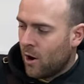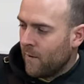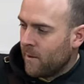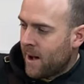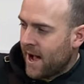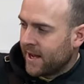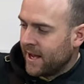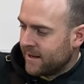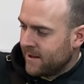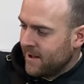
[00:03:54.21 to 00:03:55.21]
on the
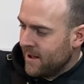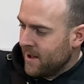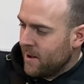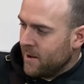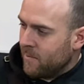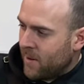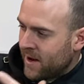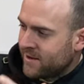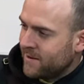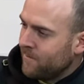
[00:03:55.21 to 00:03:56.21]
market.
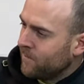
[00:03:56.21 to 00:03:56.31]
But